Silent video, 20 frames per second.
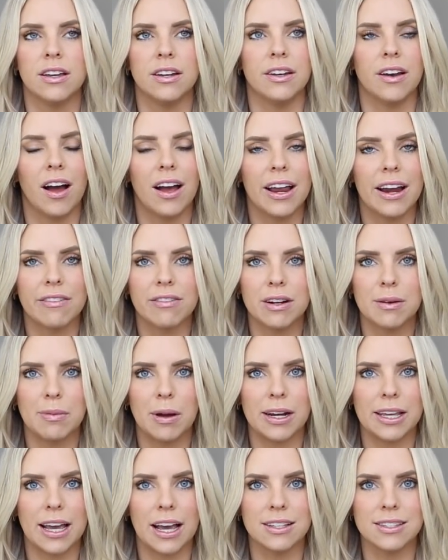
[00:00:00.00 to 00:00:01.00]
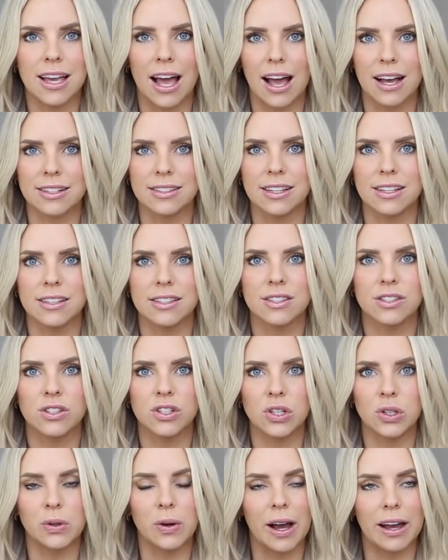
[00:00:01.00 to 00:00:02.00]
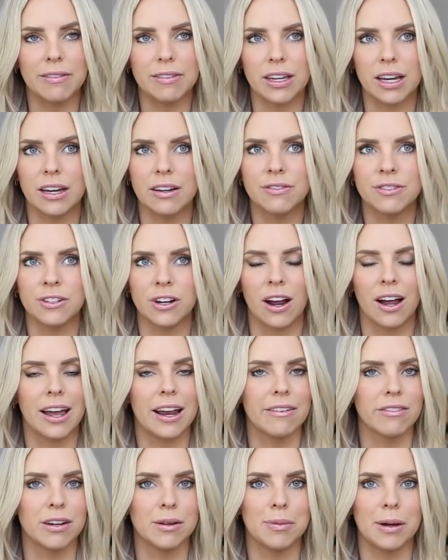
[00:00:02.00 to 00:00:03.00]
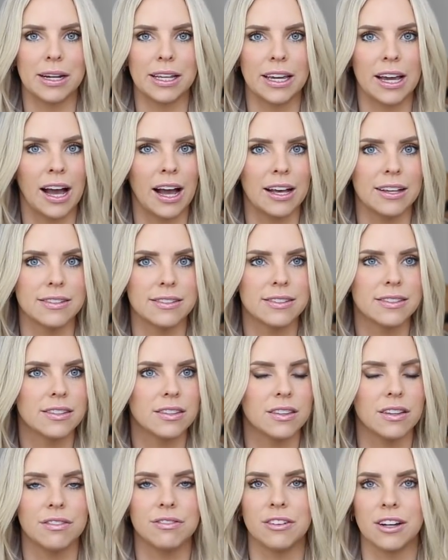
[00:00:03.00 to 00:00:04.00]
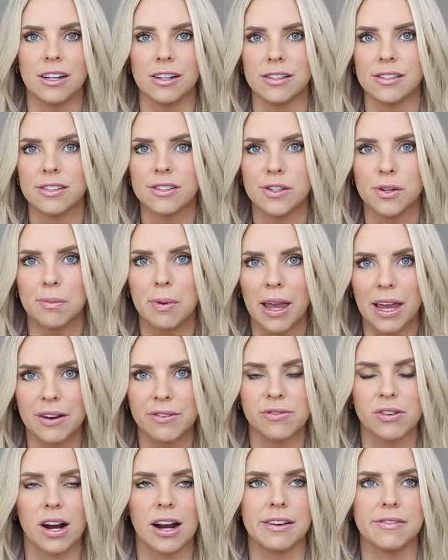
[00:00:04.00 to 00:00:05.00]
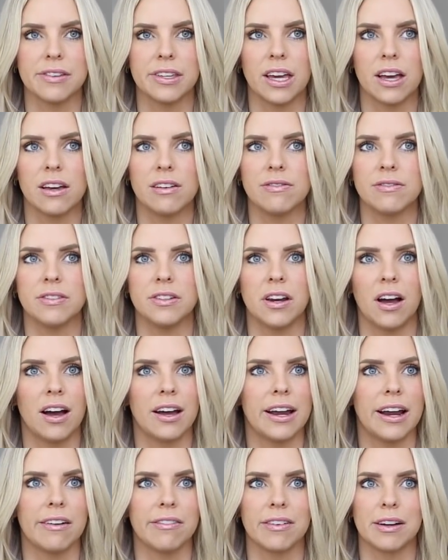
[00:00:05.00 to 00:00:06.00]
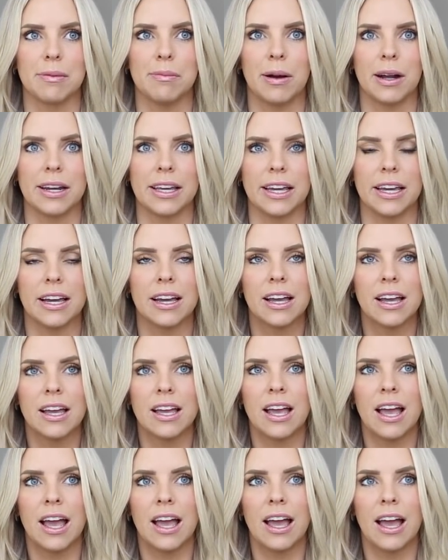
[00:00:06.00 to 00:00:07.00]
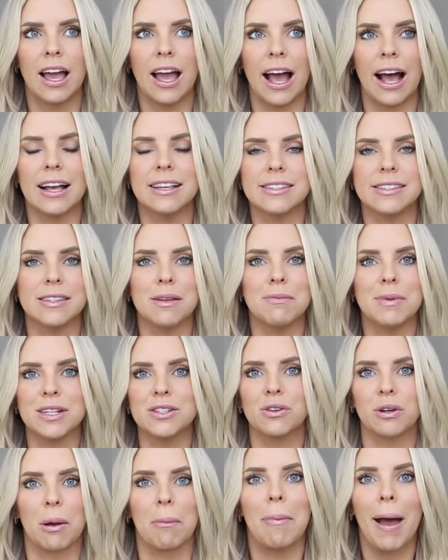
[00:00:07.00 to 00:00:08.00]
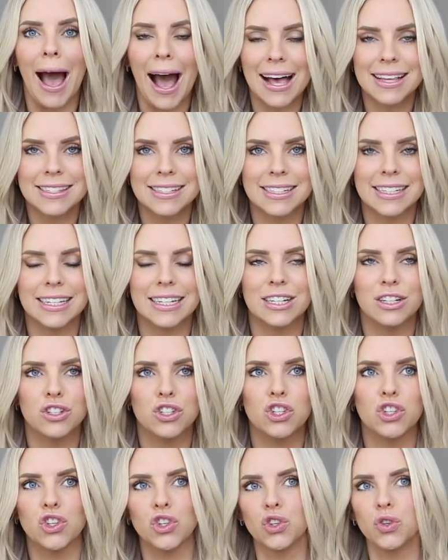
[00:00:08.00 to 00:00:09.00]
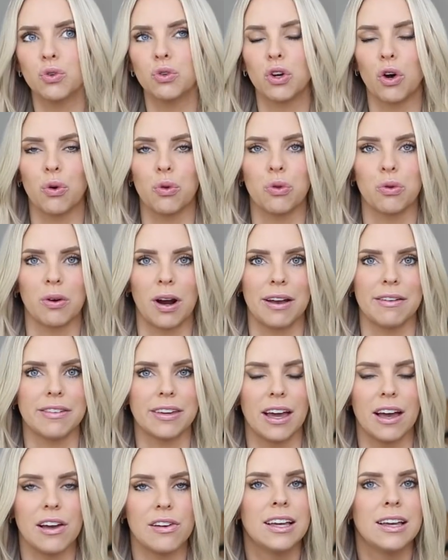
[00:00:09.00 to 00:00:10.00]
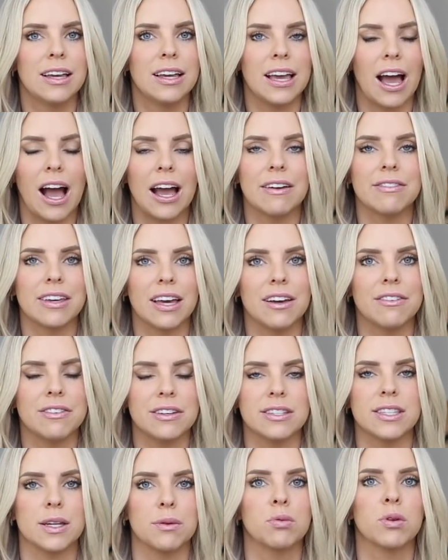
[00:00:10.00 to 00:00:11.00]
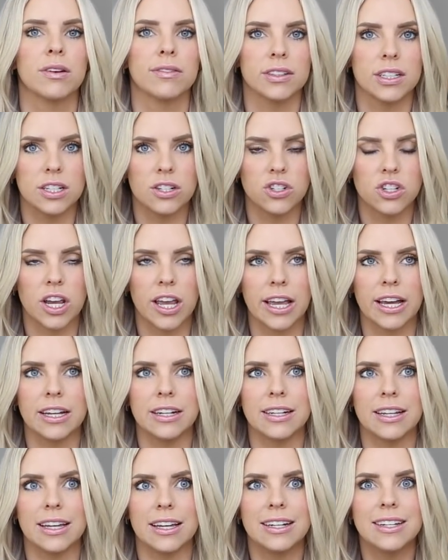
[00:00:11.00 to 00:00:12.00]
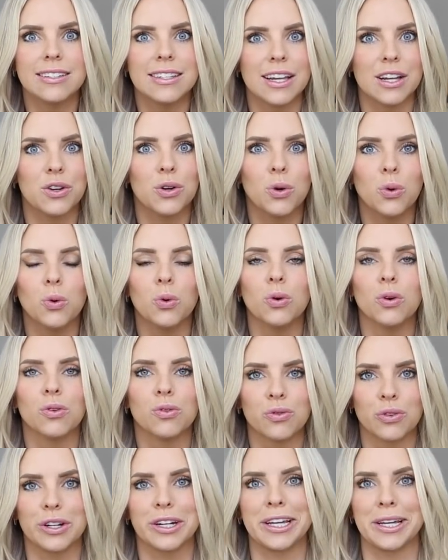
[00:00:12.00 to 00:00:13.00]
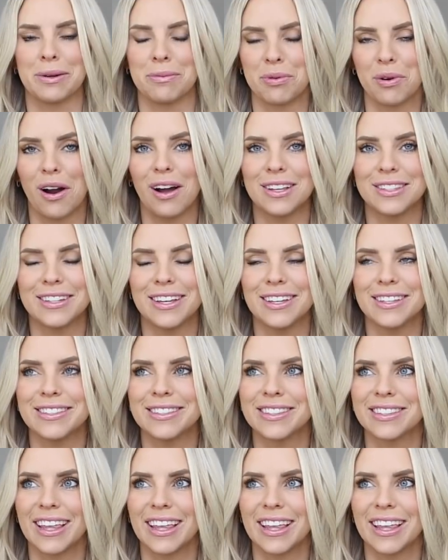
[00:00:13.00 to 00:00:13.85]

Not everybody has access to IVF. Not everybody has the funds to pay for IVF. Not everybody has the mental capacity to go through IVF. IVF is a privilege and it is a cool freaking process.